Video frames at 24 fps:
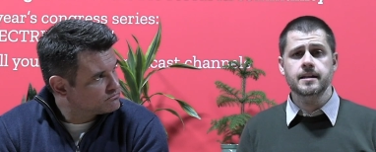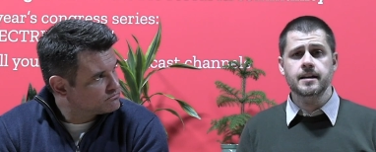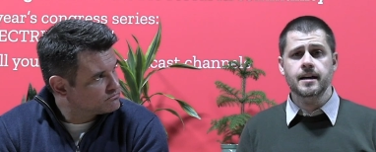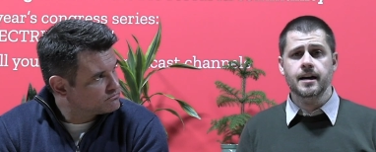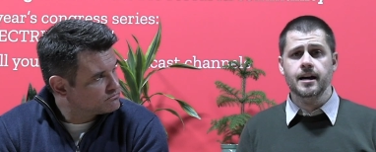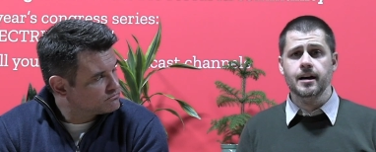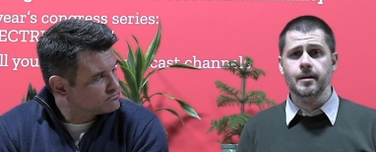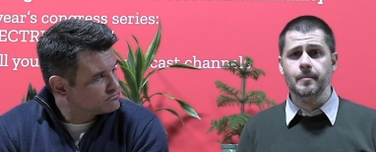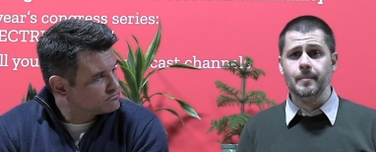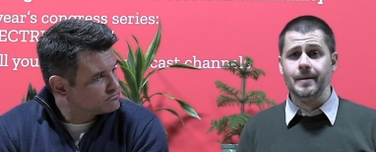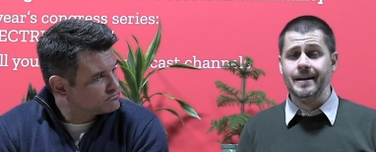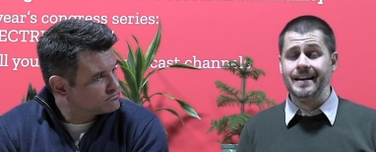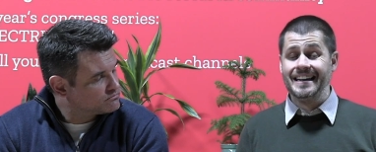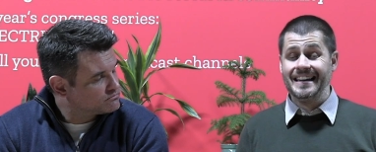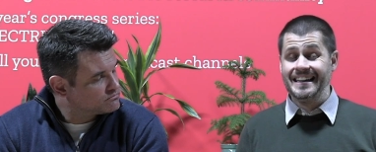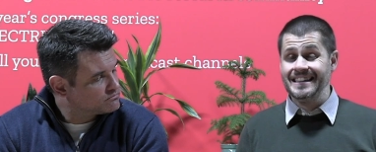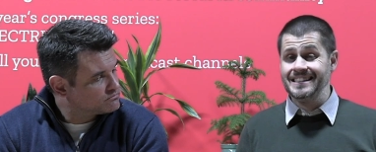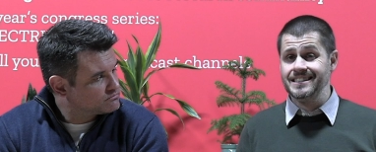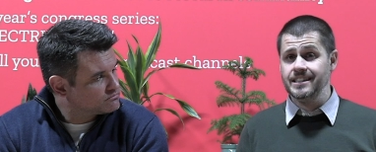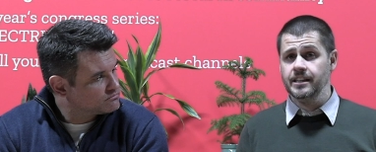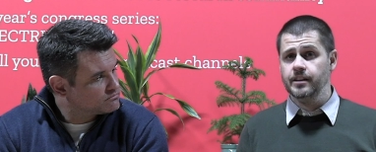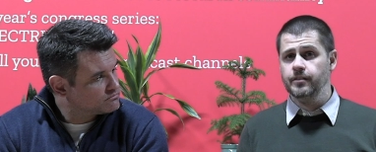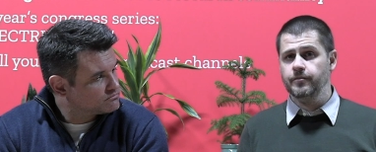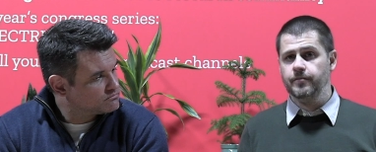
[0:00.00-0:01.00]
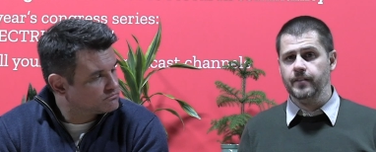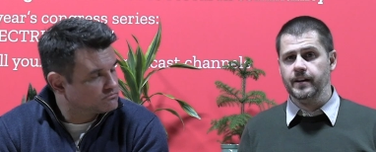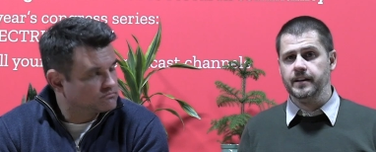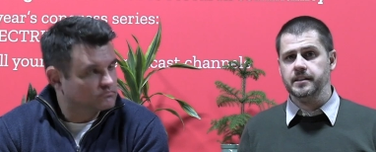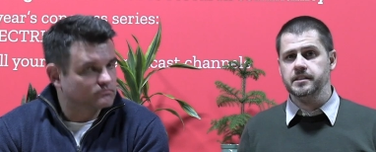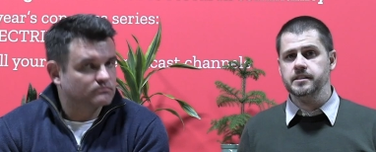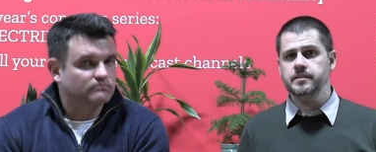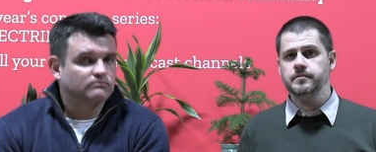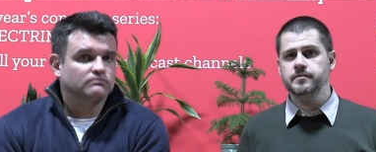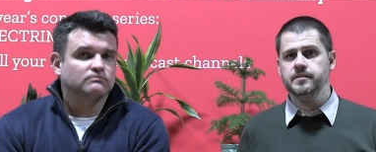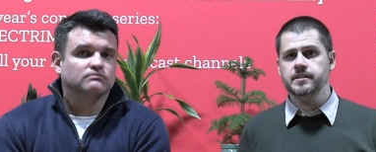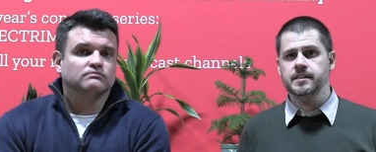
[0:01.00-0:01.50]
Speaker 1: and is it
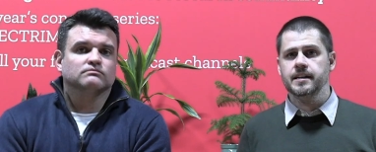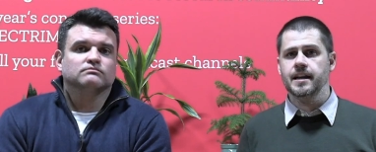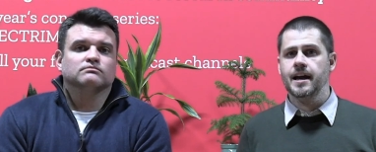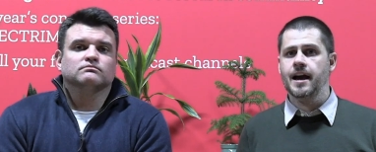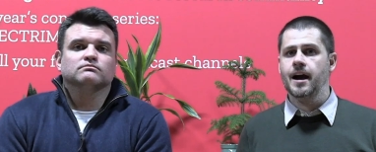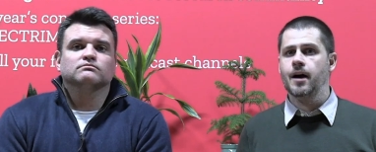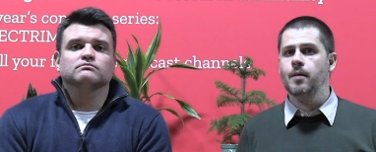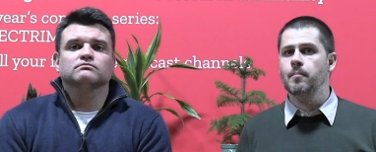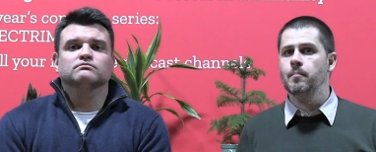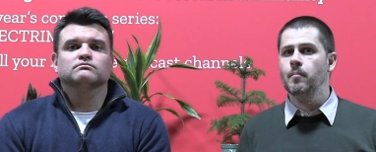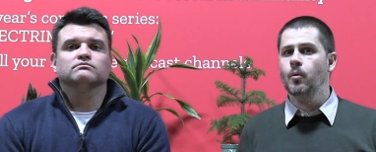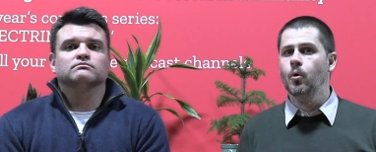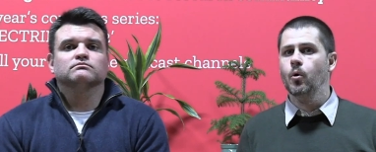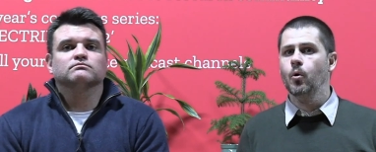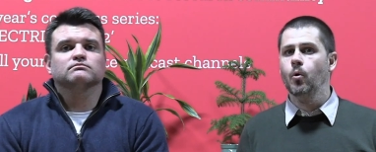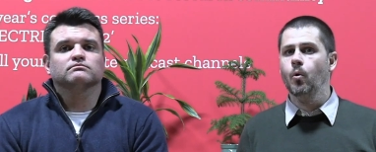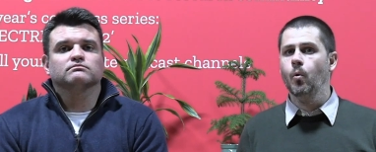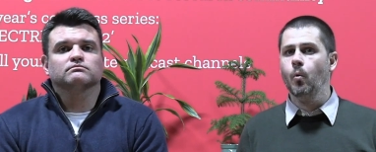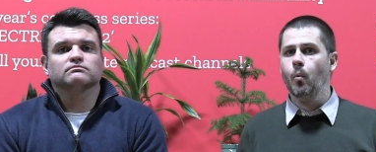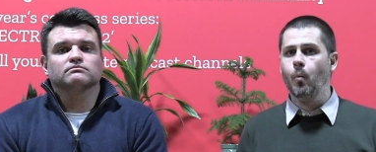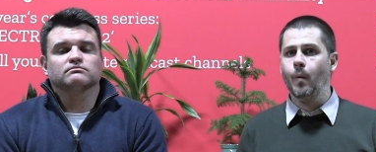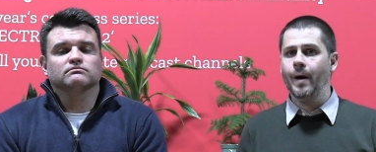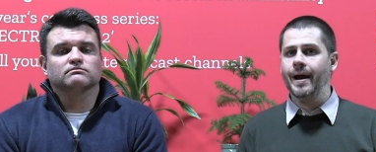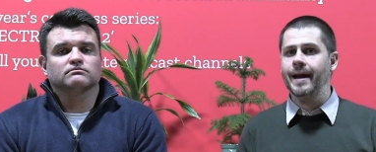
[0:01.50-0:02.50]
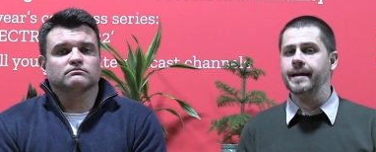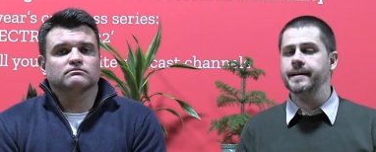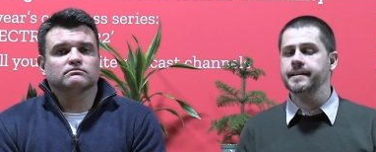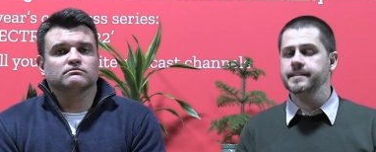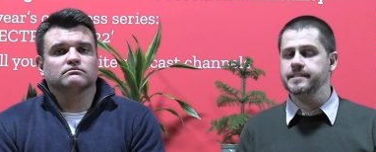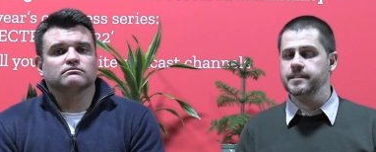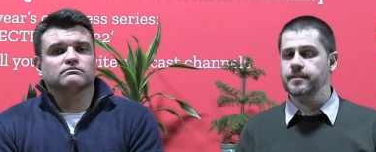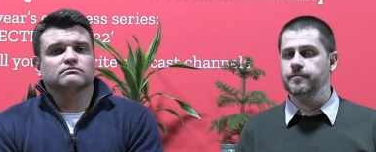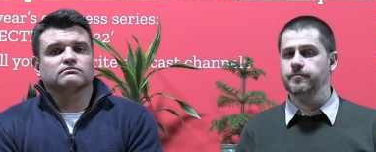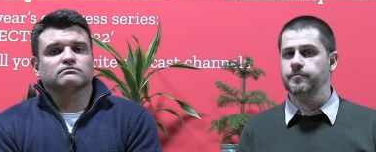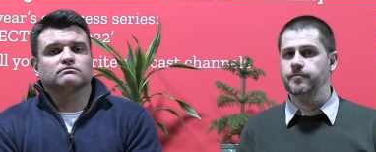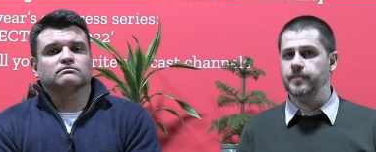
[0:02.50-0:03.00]
effective, to now more where
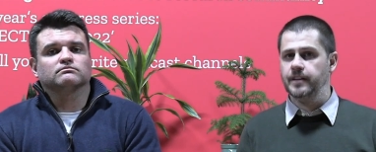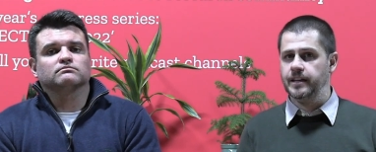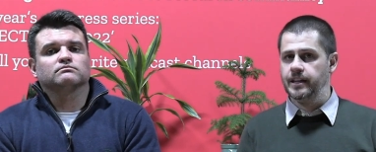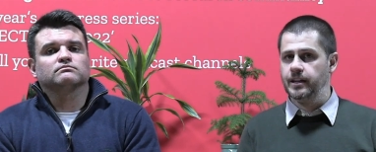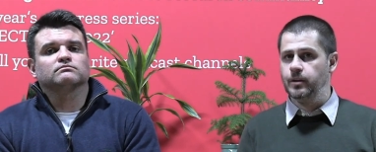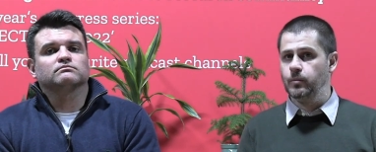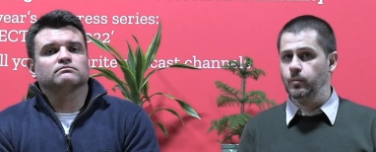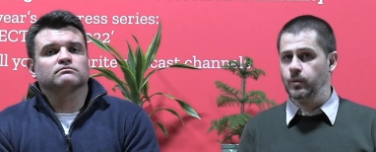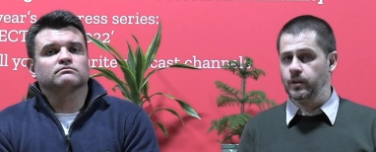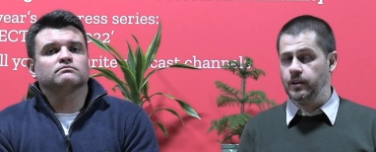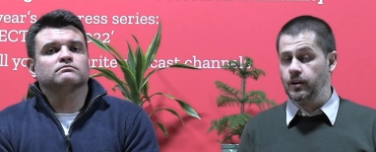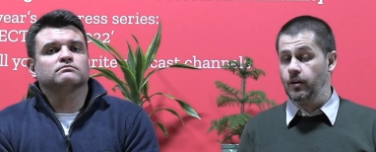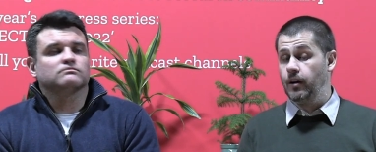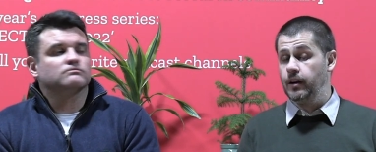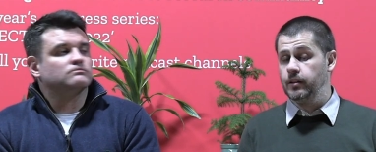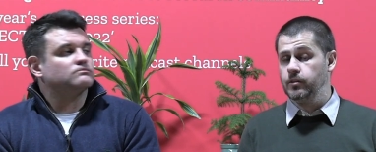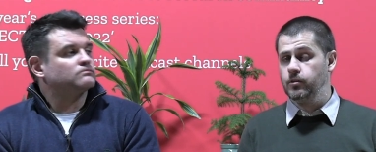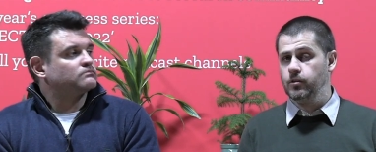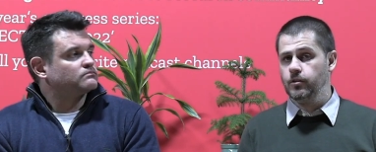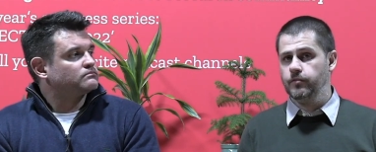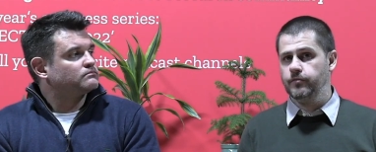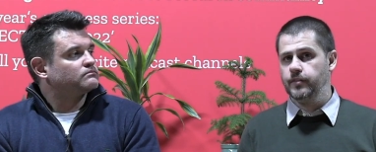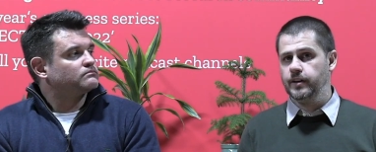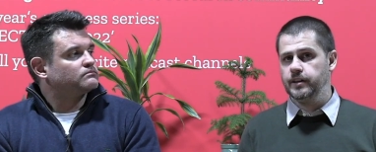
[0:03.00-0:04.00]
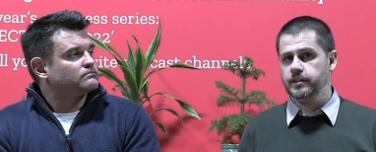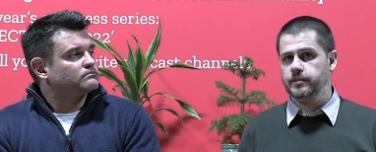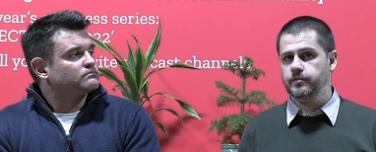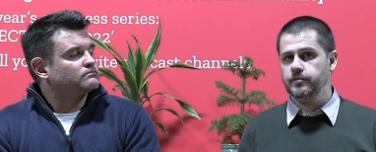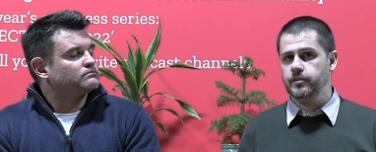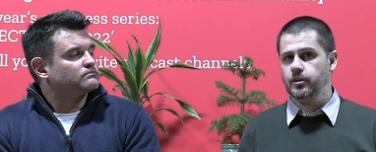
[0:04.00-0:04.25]
does it fit in with our other effective